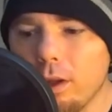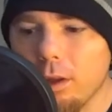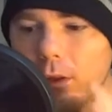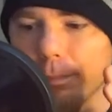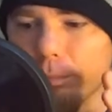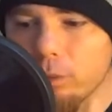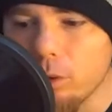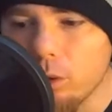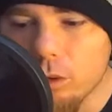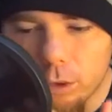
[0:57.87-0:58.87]
the Blue
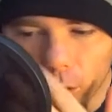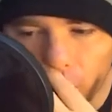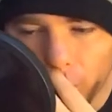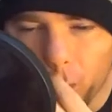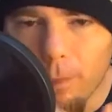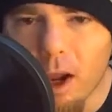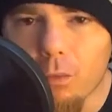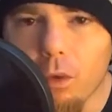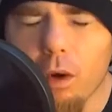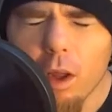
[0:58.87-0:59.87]
Snowball
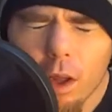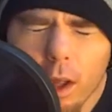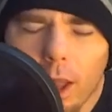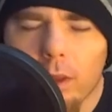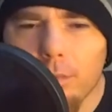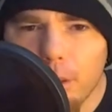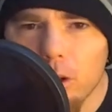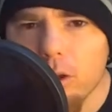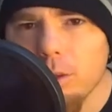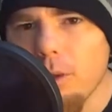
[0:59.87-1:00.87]
microphone and the
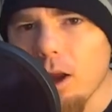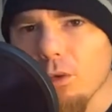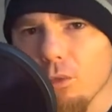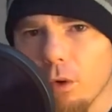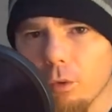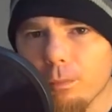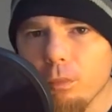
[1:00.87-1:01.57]
built-in microphone,